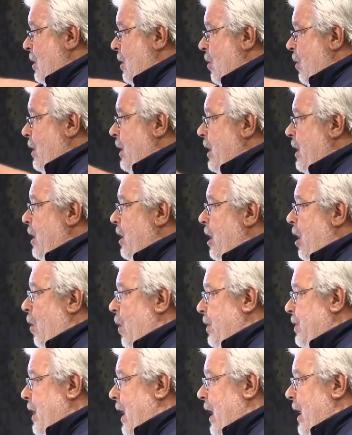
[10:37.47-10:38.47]
We need to know
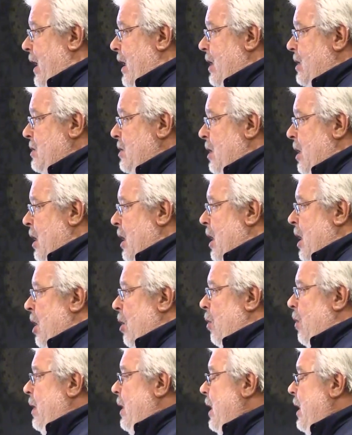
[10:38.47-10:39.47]
what that is.
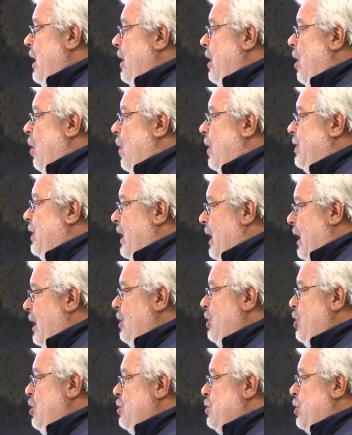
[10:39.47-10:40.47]
We need to know what the
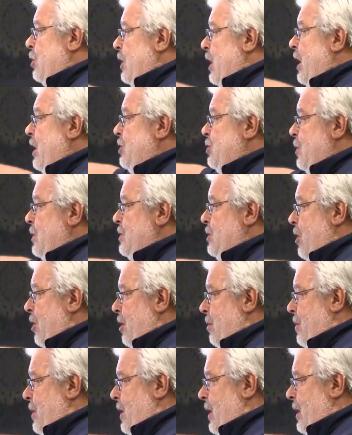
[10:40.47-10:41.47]
end user country is going
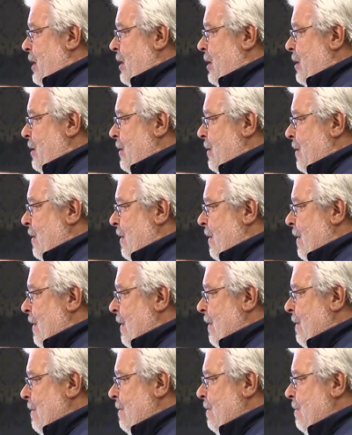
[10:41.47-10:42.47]
to be.
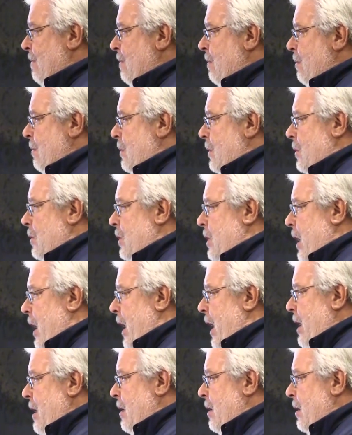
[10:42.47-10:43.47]

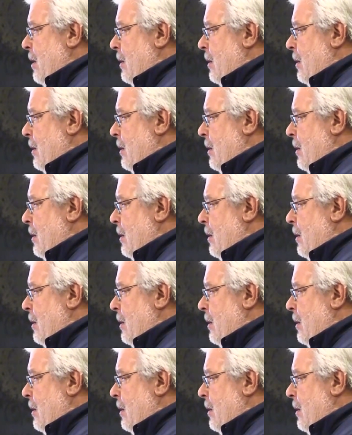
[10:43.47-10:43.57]
Okay?